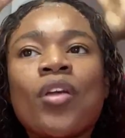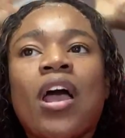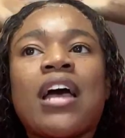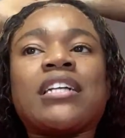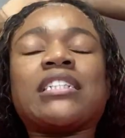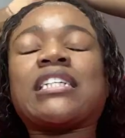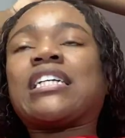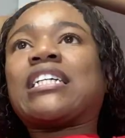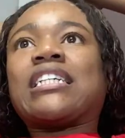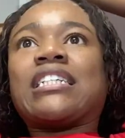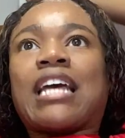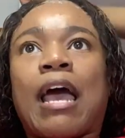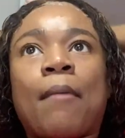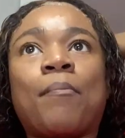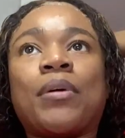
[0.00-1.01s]
didn't get a
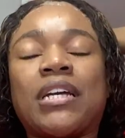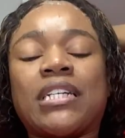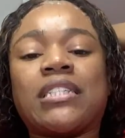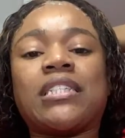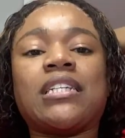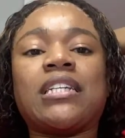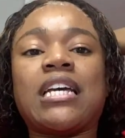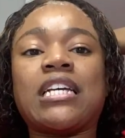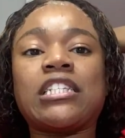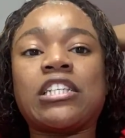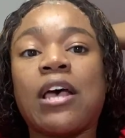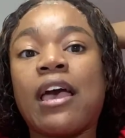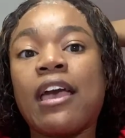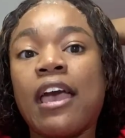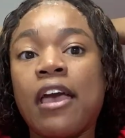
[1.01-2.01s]
nap in today,
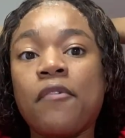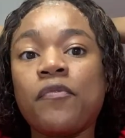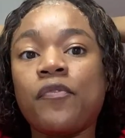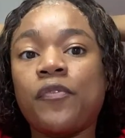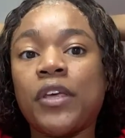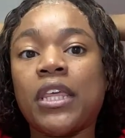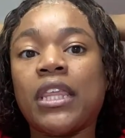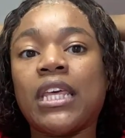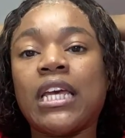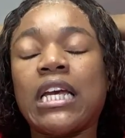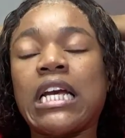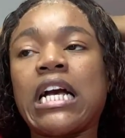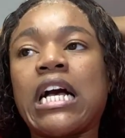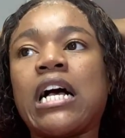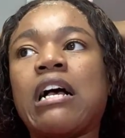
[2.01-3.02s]
so I am
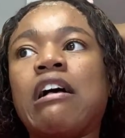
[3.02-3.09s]
feeling